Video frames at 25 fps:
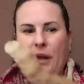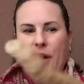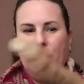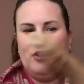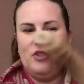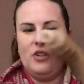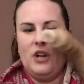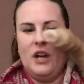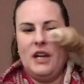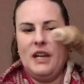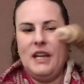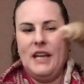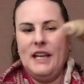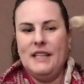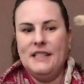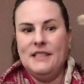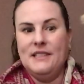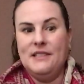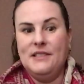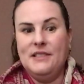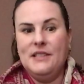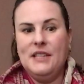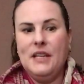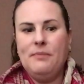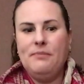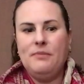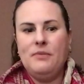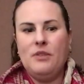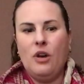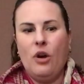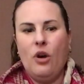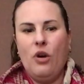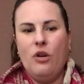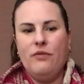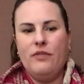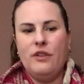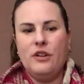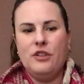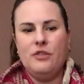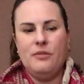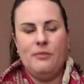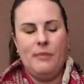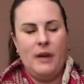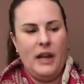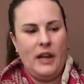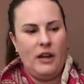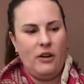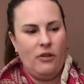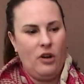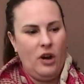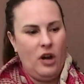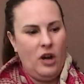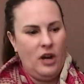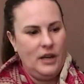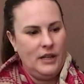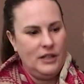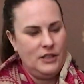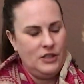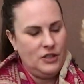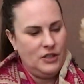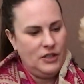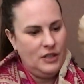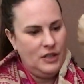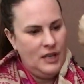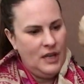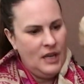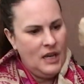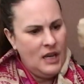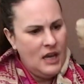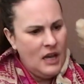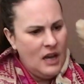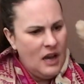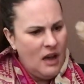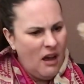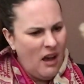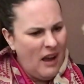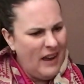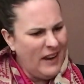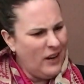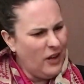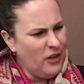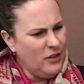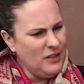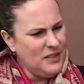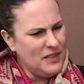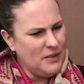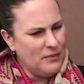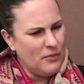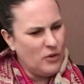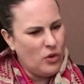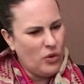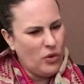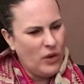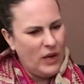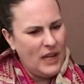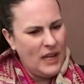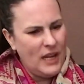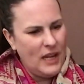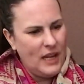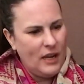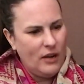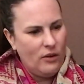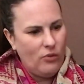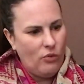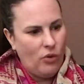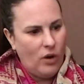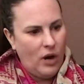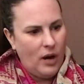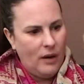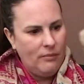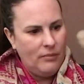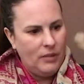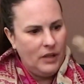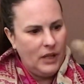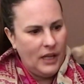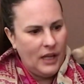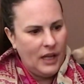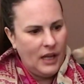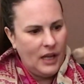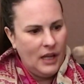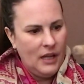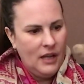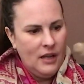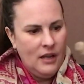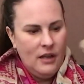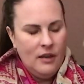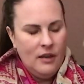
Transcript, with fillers: my truck, and zipped over to my garage. I heard some creaking and rumbling,